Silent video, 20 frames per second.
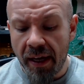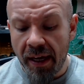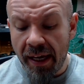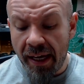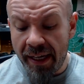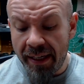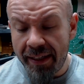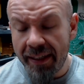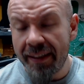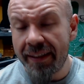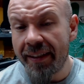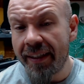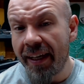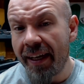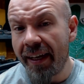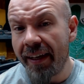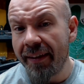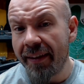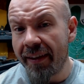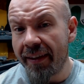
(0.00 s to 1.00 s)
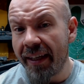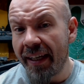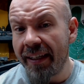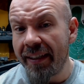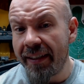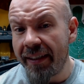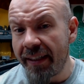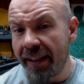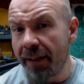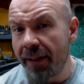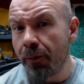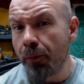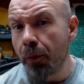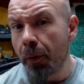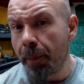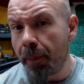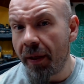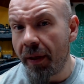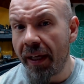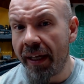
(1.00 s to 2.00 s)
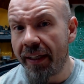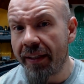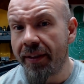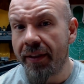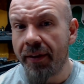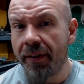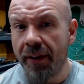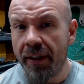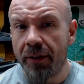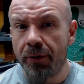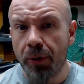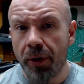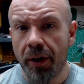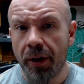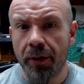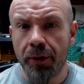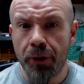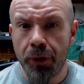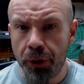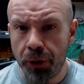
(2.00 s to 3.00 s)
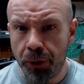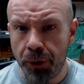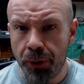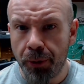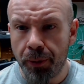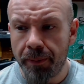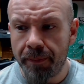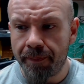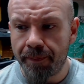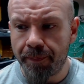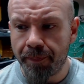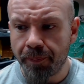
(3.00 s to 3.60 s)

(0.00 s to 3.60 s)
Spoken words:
He did say that they did replace the trigger shoe,